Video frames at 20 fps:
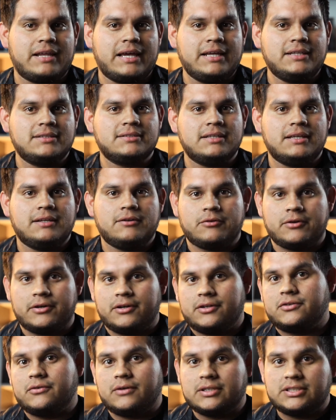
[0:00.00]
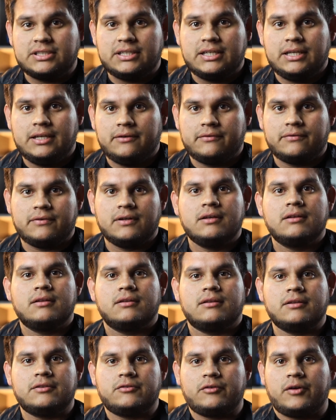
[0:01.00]
lights in order to achieve
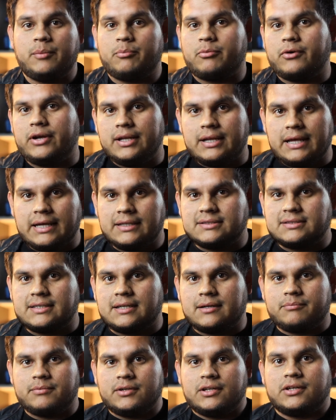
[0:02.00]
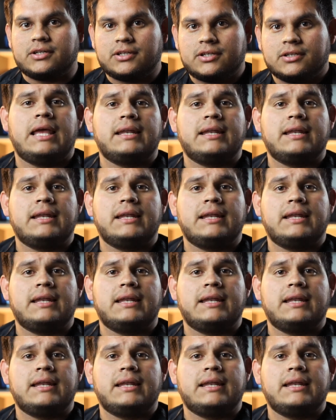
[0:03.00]
the 3-point light setup look.